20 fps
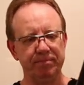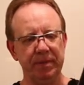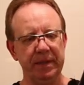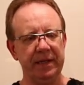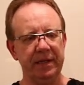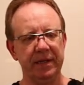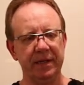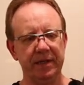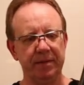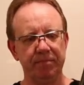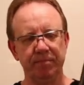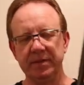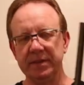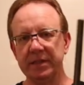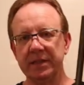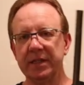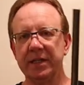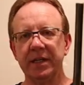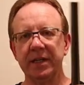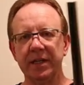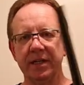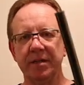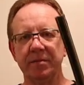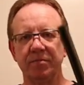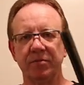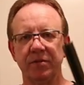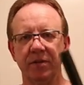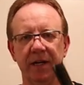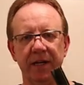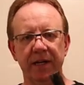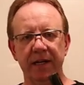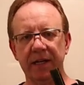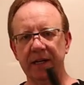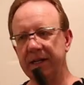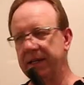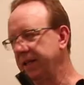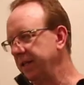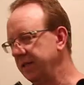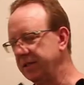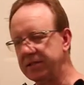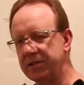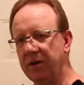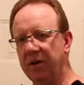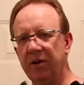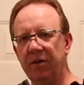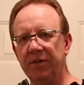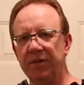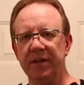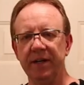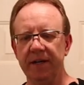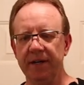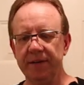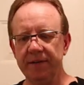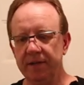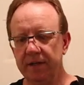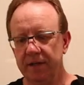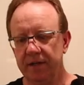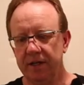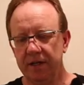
beat up and cut up trying to get this all done.